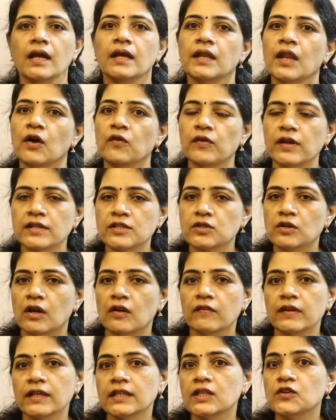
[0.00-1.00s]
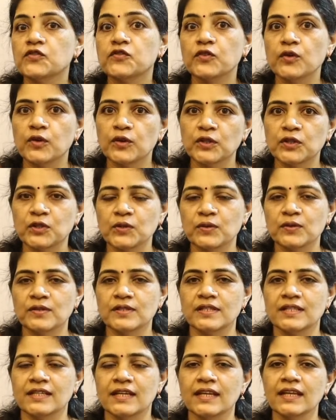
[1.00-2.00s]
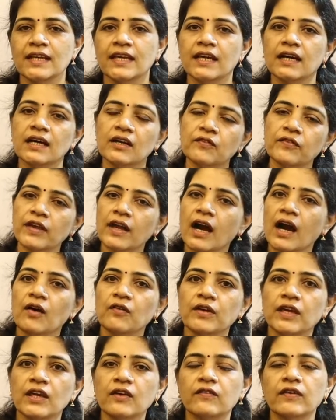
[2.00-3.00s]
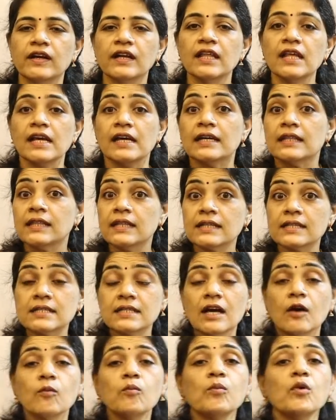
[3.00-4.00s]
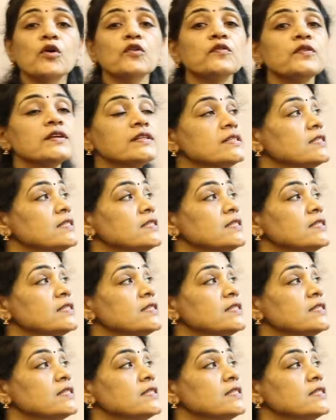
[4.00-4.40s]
Now we are solving the fourth question. Here we have given the sum of the